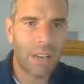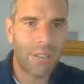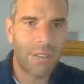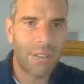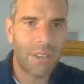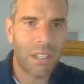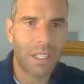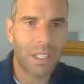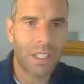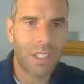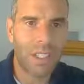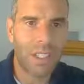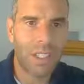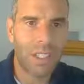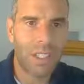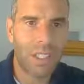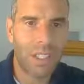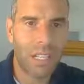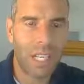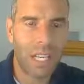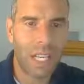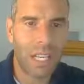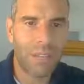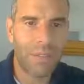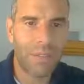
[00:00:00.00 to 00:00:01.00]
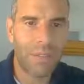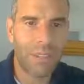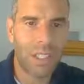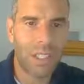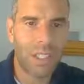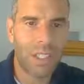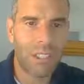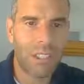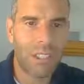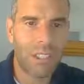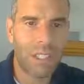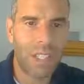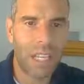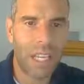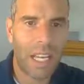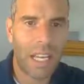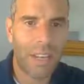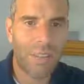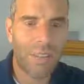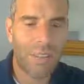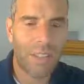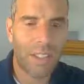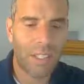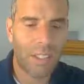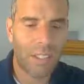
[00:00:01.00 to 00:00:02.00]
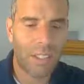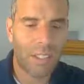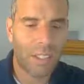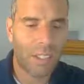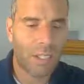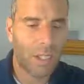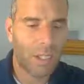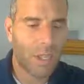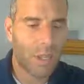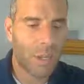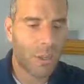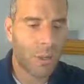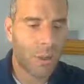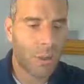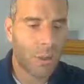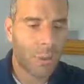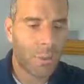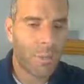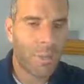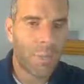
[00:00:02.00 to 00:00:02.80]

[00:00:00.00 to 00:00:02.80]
half an inch, half an inch, half an inch.